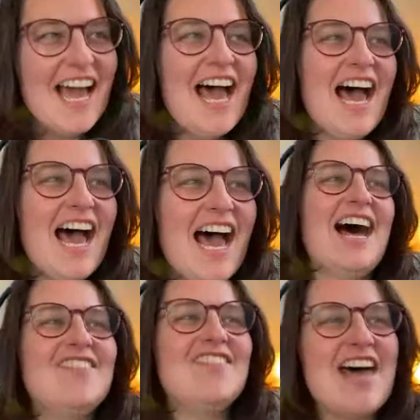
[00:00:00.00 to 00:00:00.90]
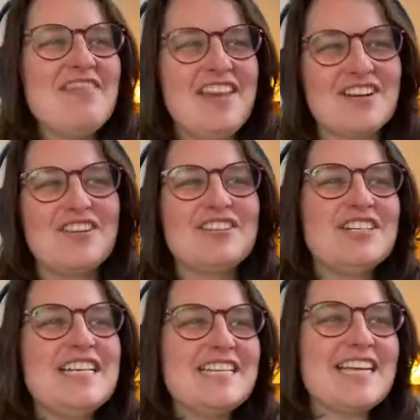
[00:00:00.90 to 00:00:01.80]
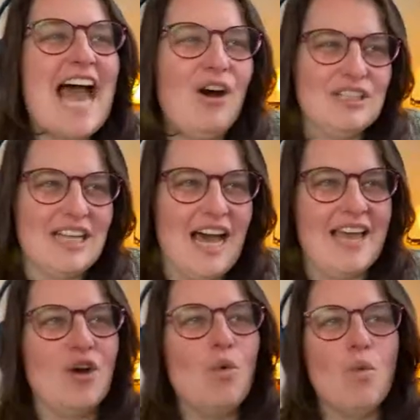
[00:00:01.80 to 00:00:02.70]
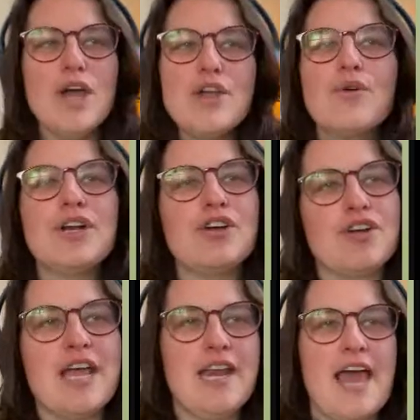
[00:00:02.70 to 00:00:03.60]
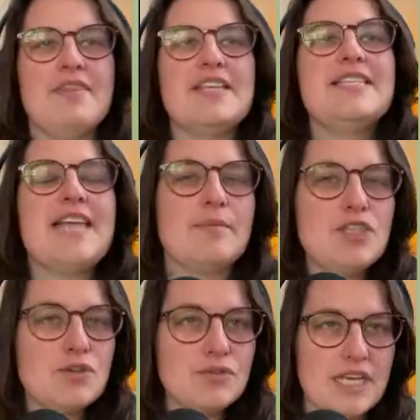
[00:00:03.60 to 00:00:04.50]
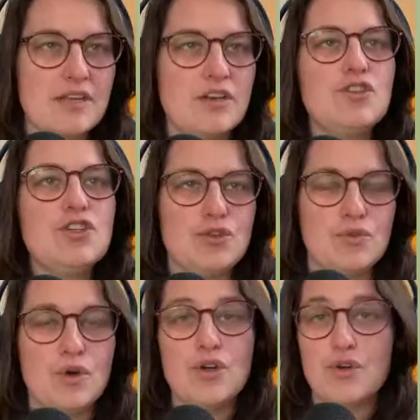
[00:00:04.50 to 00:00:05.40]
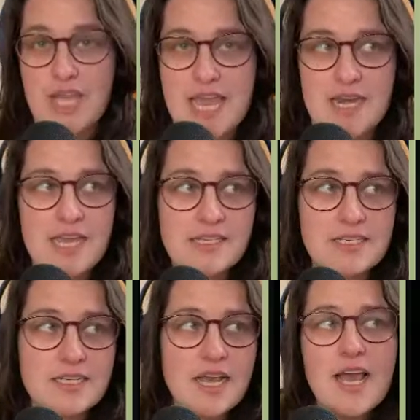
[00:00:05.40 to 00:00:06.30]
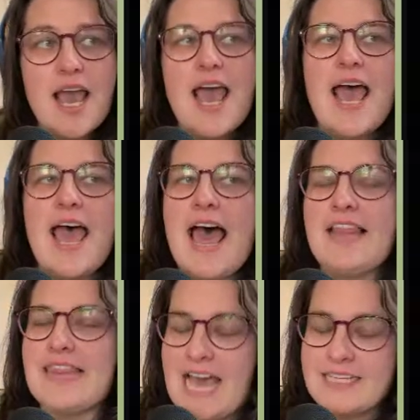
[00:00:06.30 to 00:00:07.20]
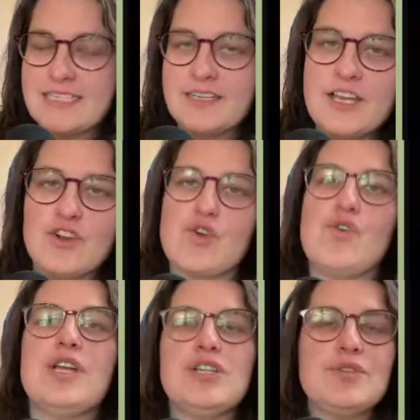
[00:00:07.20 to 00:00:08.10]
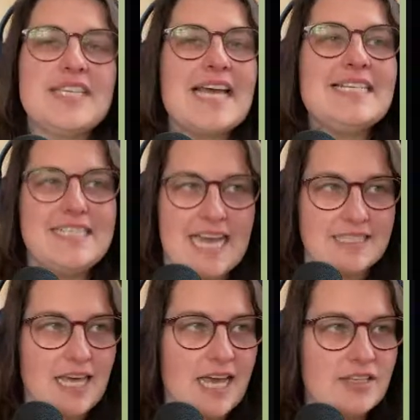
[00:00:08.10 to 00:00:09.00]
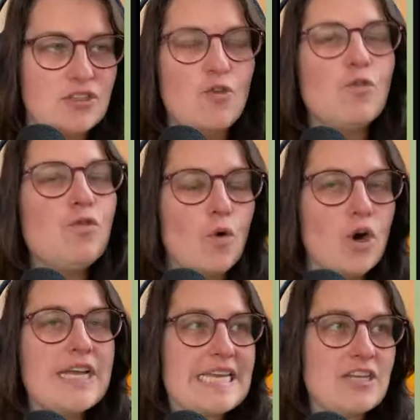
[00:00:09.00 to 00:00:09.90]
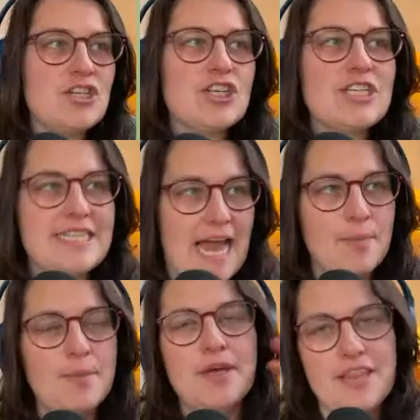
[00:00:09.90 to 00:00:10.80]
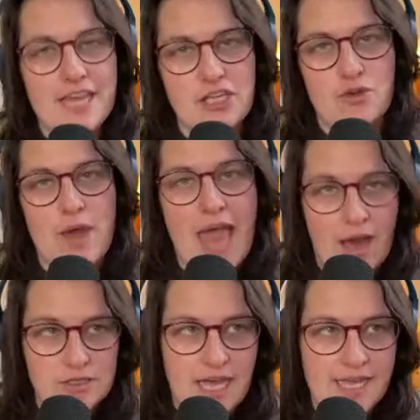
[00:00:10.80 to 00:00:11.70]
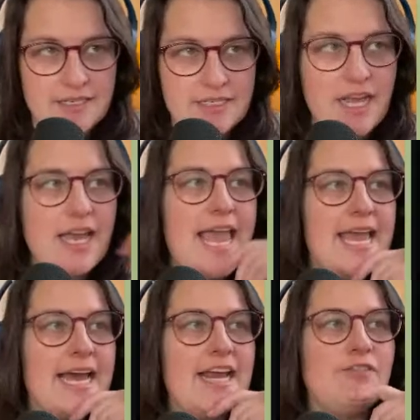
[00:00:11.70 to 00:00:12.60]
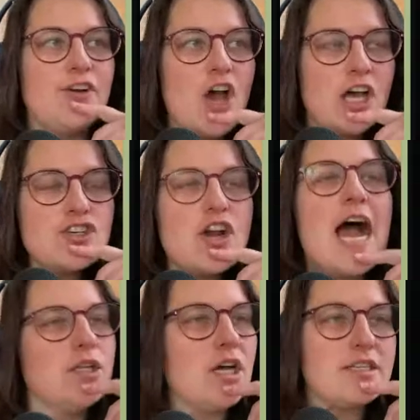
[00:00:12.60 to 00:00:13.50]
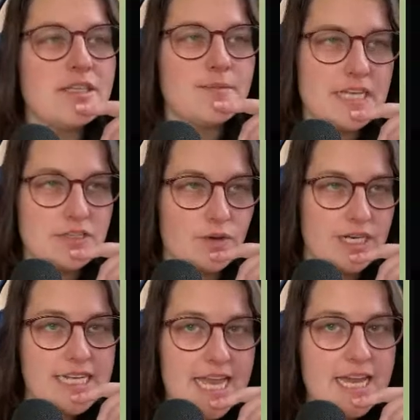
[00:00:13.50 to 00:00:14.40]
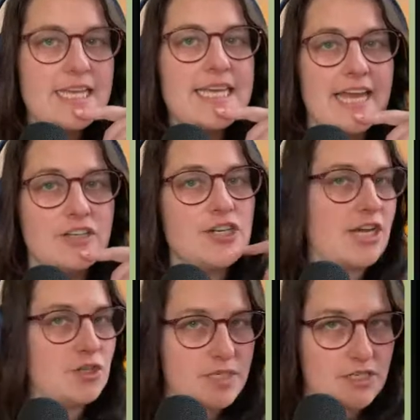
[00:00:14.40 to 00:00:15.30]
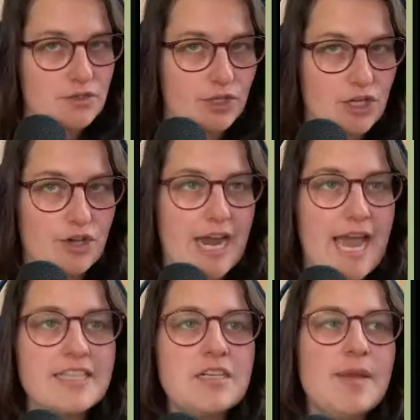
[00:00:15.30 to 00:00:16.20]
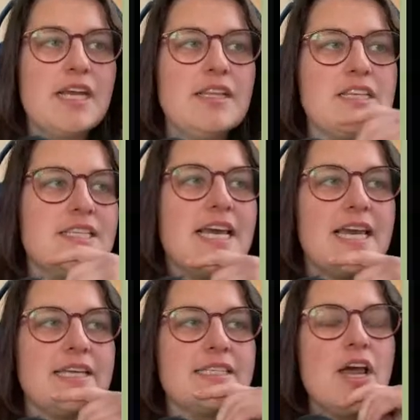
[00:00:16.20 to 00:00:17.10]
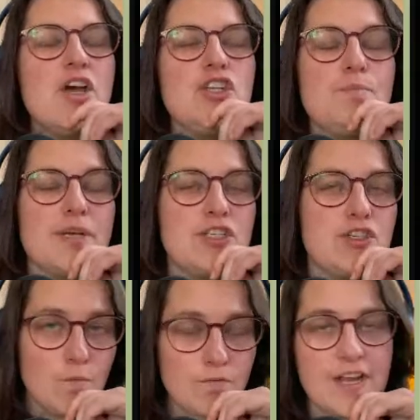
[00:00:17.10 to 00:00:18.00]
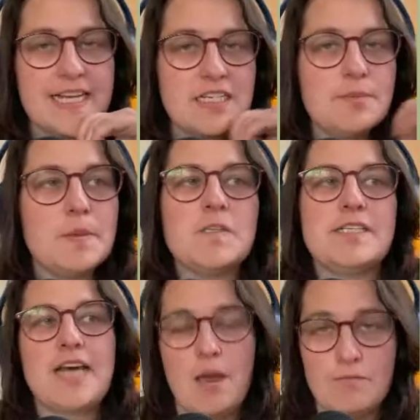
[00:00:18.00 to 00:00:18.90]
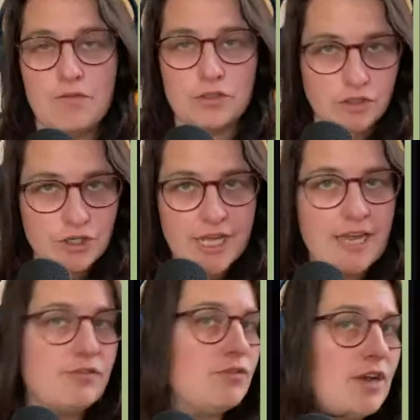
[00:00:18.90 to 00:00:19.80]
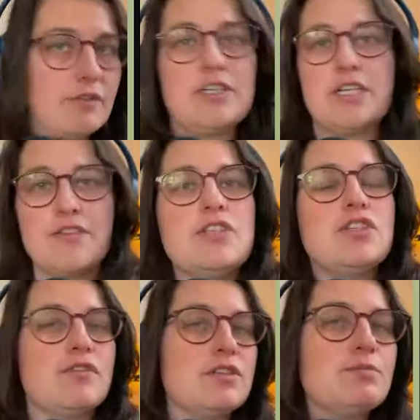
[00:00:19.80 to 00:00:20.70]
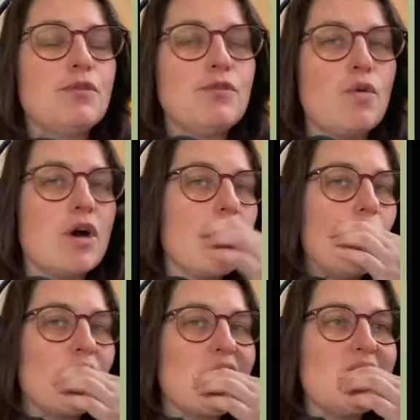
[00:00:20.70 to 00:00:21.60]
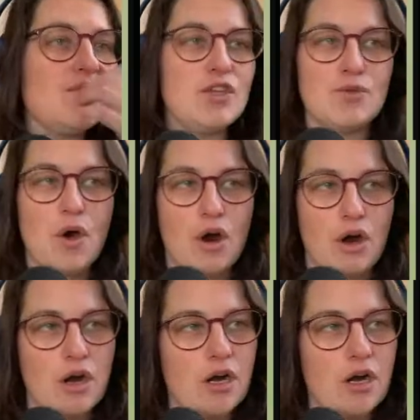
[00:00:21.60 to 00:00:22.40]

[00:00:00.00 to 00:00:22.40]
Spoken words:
And then you're going to need to outline what you're going to create and the steps you need to create it. Lastly, you're going to set deadlines for each step that you outlined. And if you're not sure how long something is going to take, again, ChatGPT is really good at estimating these things. But don't forget to build in time for learning if you've never done this service before, or if you are